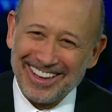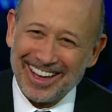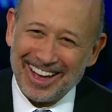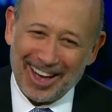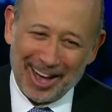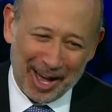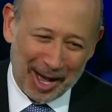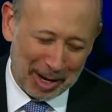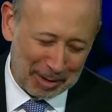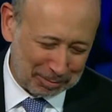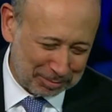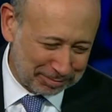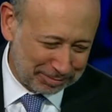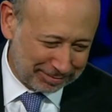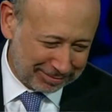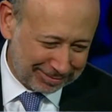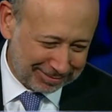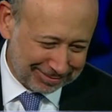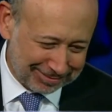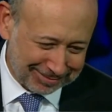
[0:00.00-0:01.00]

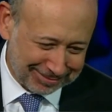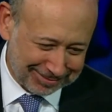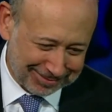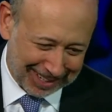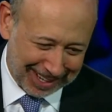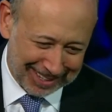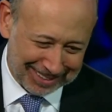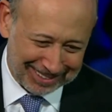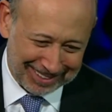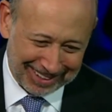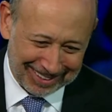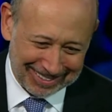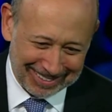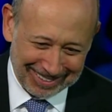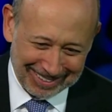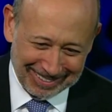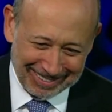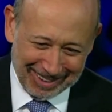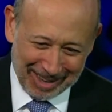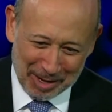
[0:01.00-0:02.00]

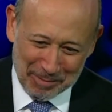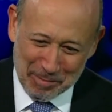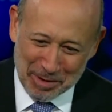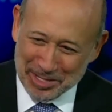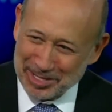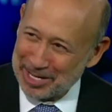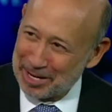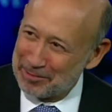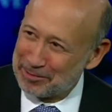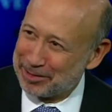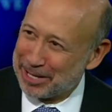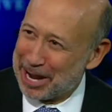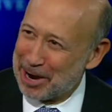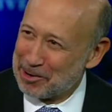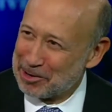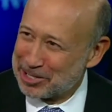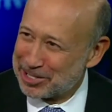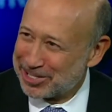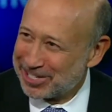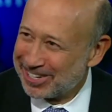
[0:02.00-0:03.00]
I must send
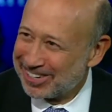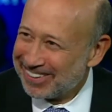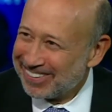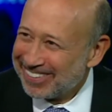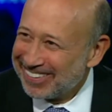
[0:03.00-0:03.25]
flowers.